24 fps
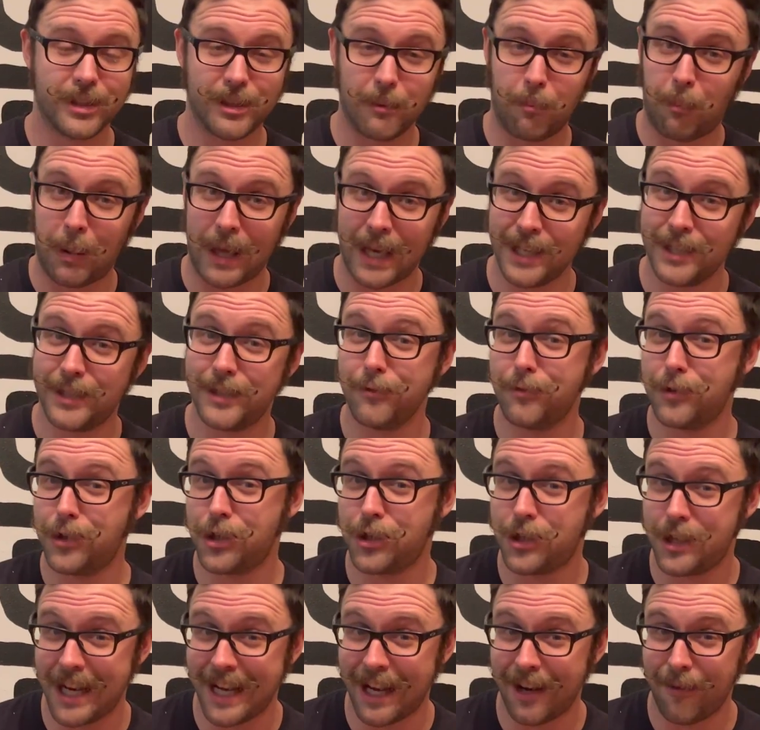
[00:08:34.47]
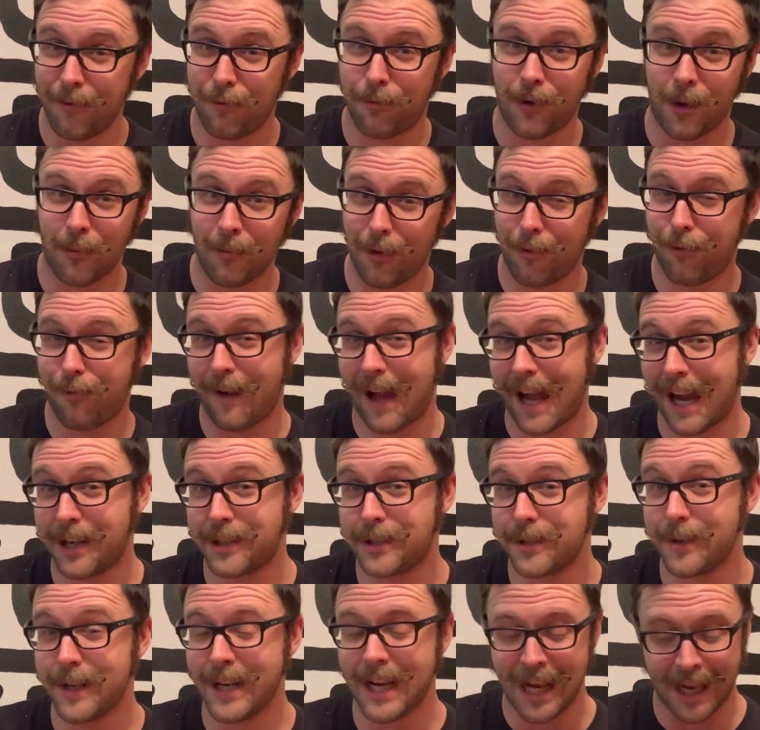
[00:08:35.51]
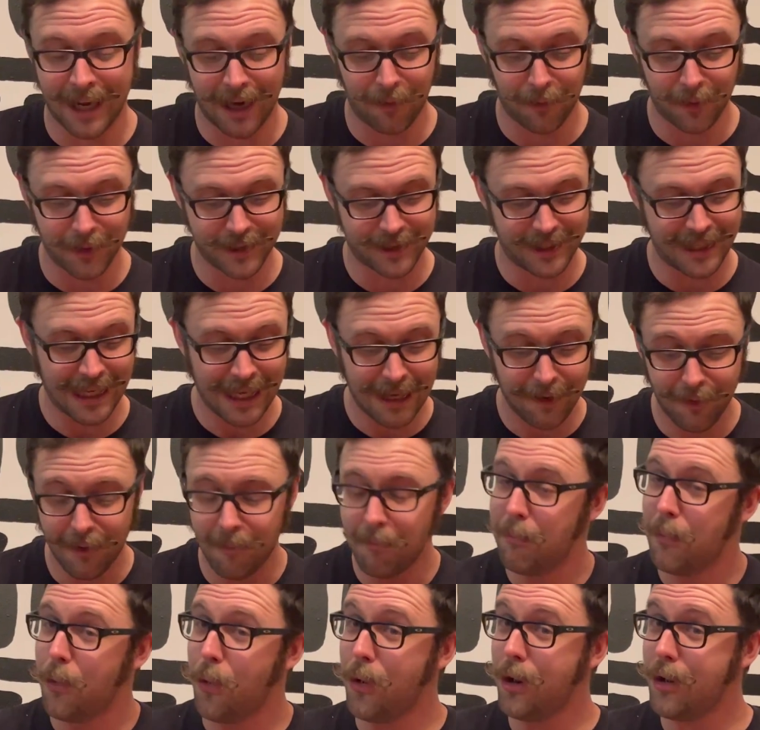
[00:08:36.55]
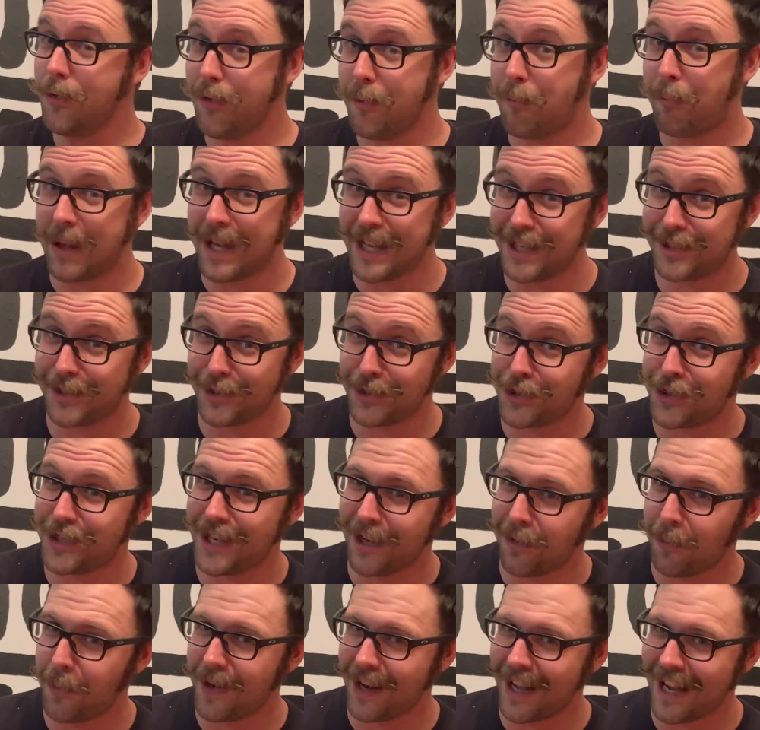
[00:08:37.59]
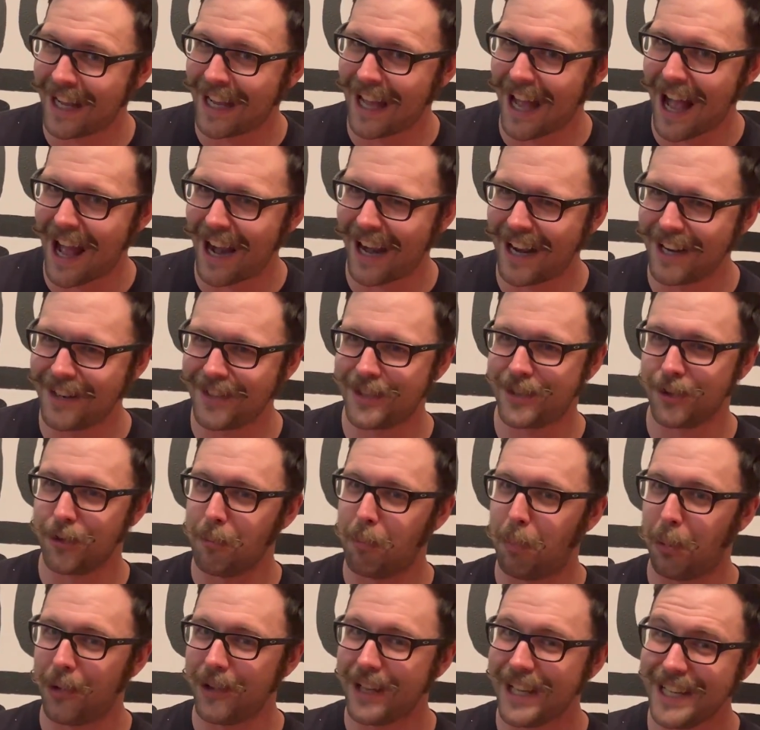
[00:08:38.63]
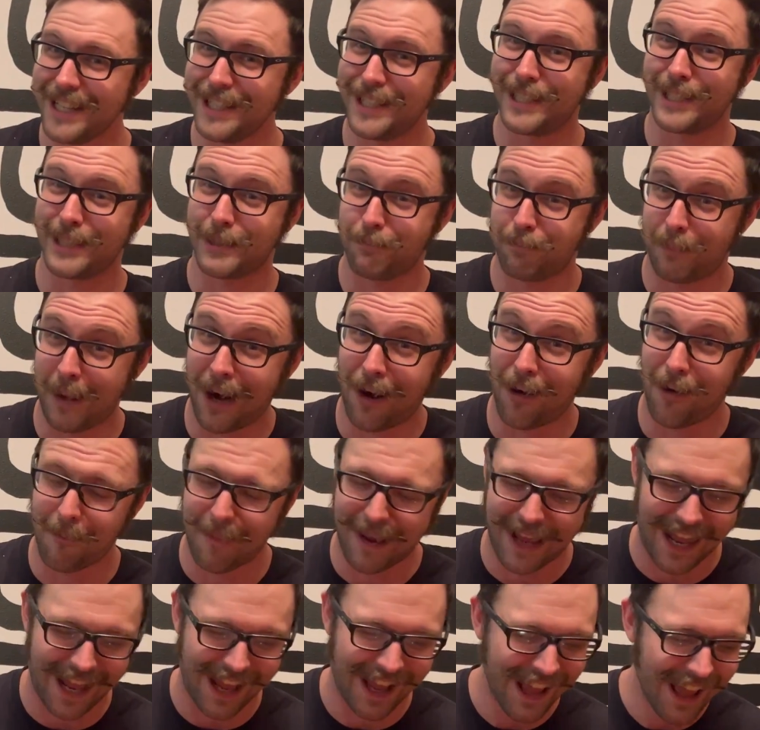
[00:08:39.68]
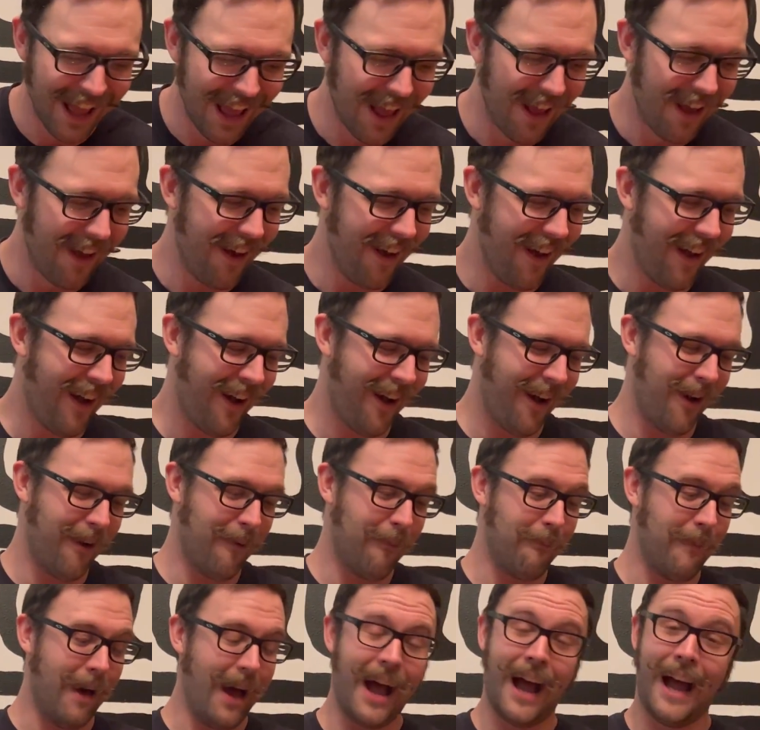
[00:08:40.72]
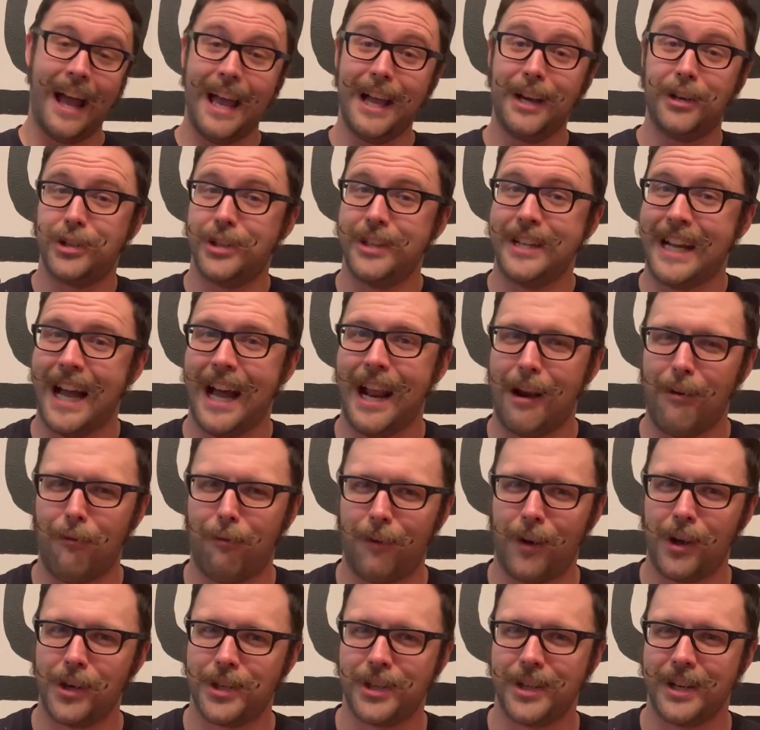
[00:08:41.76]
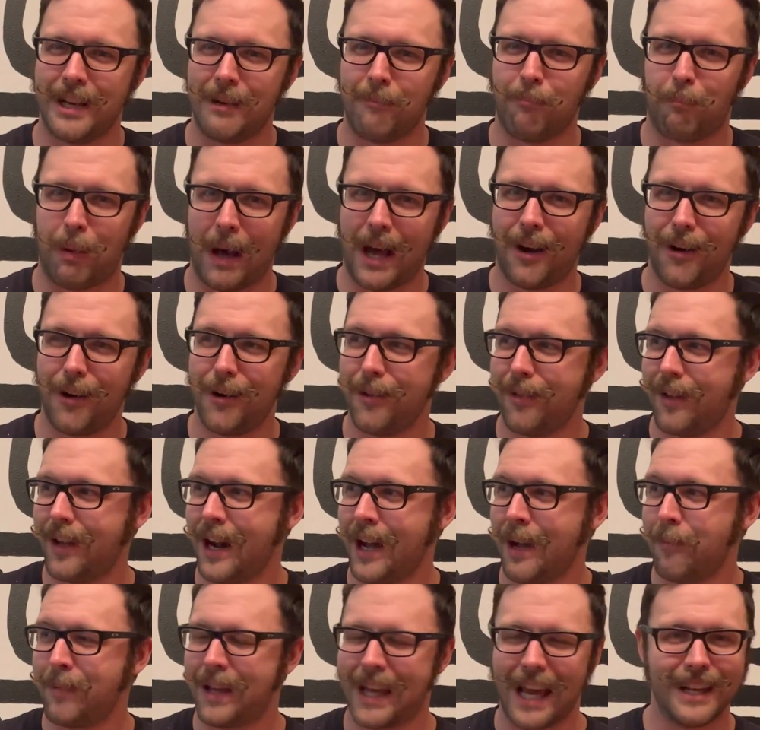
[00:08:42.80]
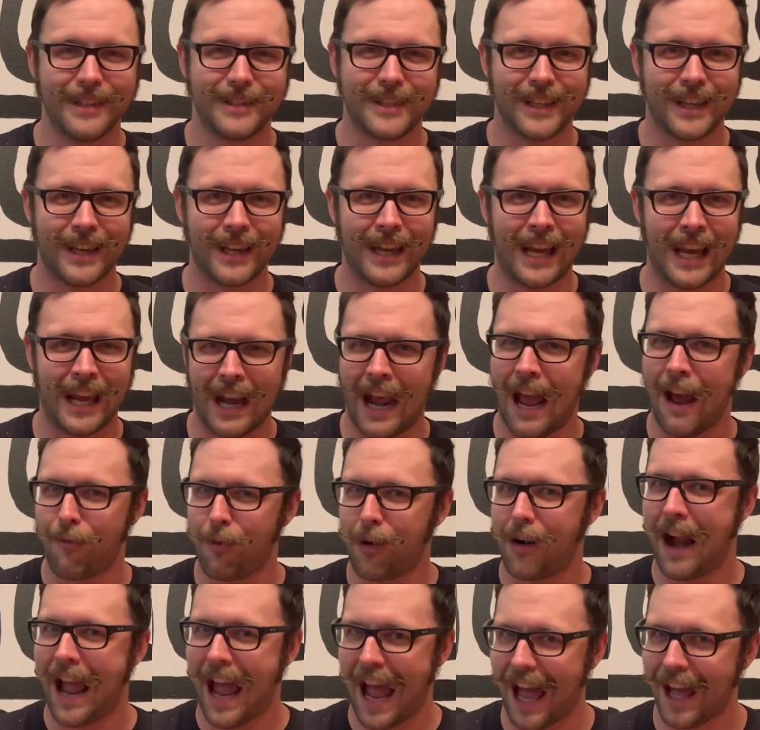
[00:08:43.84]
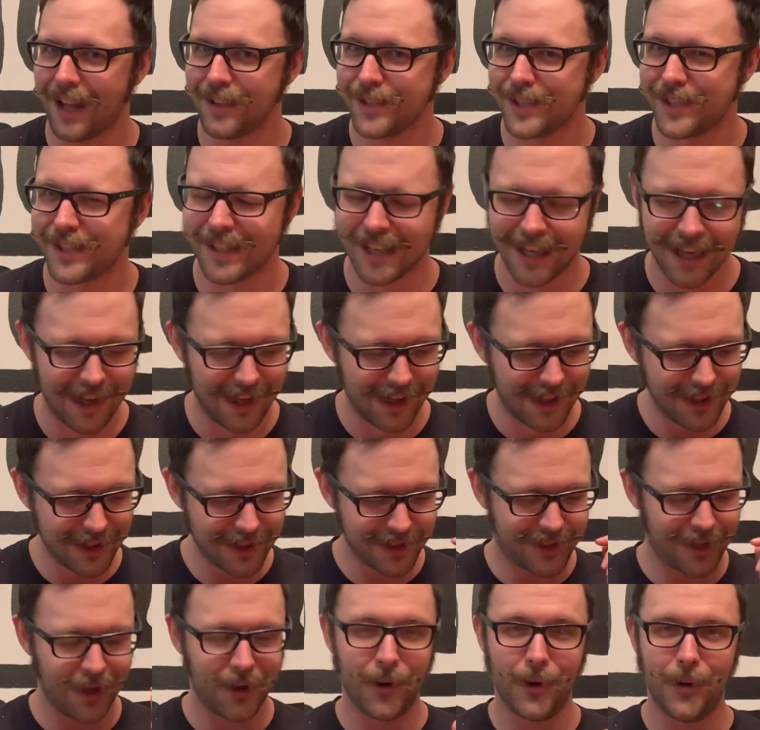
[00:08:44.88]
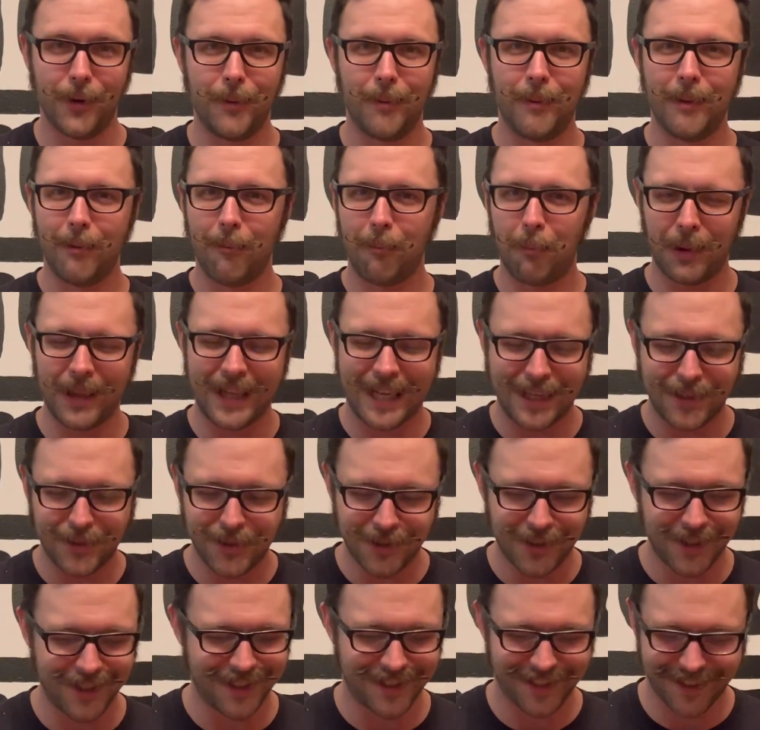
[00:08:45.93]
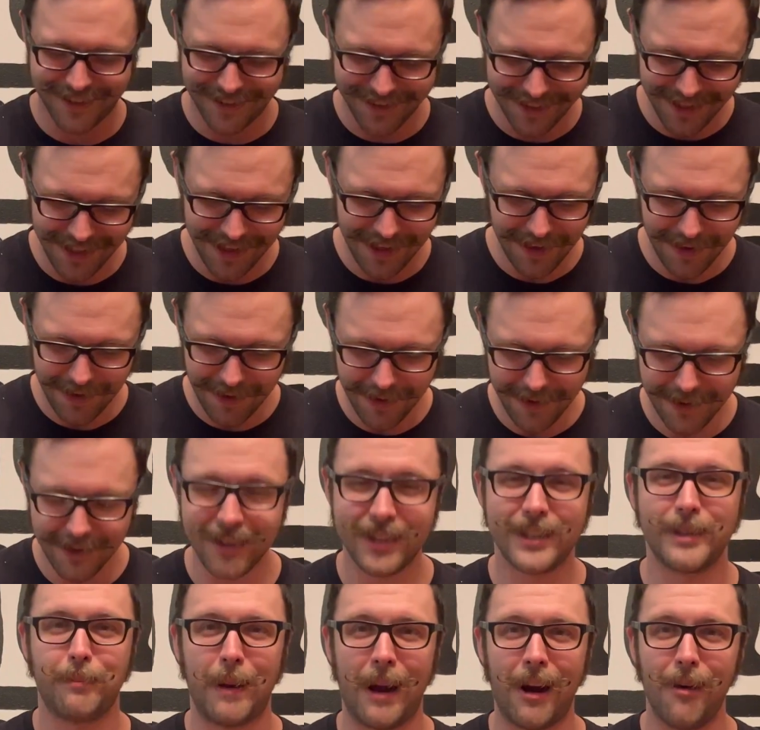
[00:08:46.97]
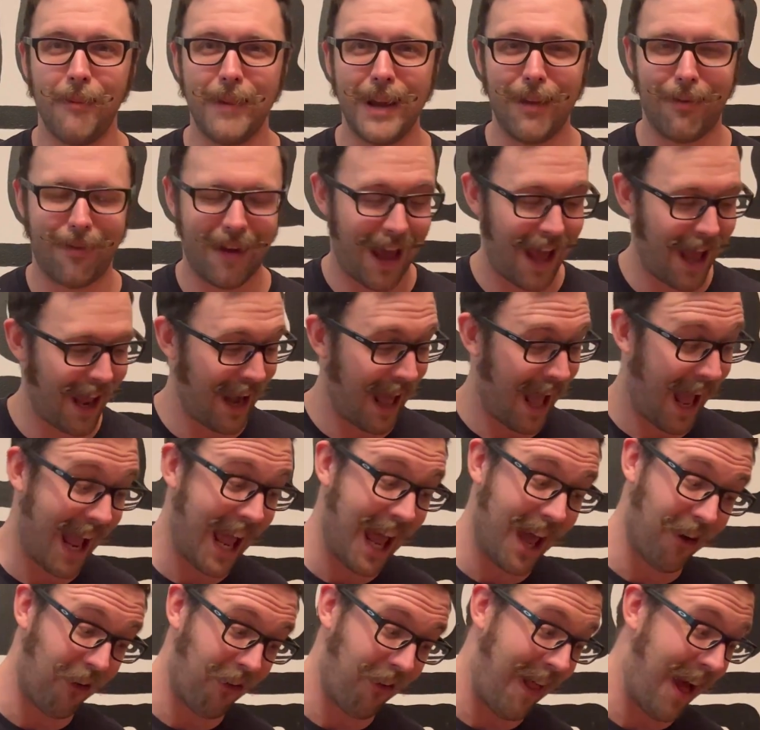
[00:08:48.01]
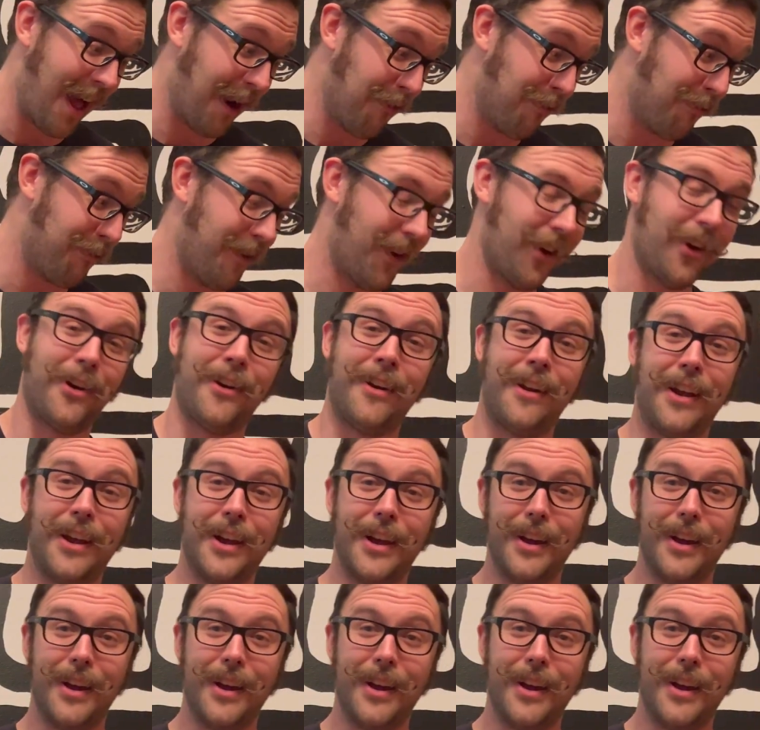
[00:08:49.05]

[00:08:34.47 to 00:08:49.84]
a piece of shit from the factory, and it was even more of a piece of shit when I got it, so please spare me. I actually got it functioning better than I'm guessing it ever has. So please just spare me that. I had a lot of fun